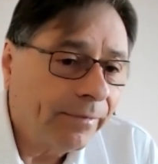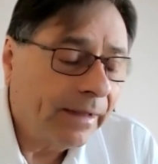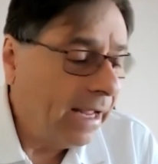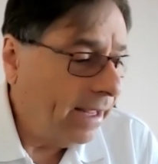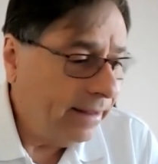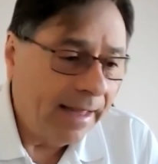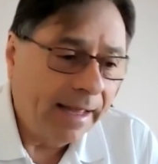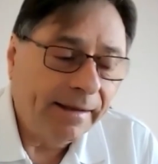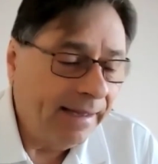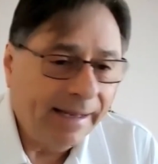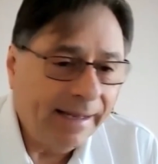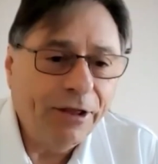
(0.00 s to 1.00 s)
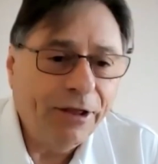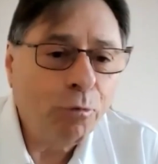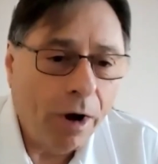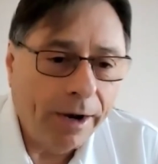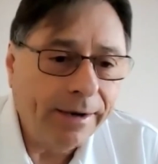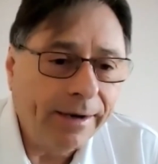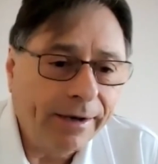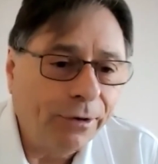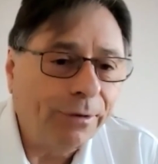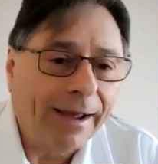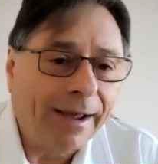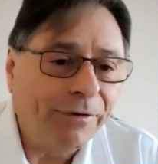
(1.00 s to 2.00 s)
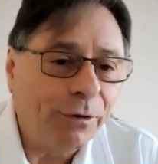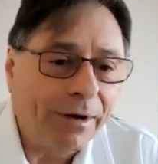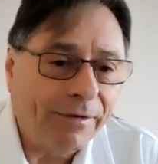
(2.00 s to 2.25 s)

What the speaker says: They either one. You have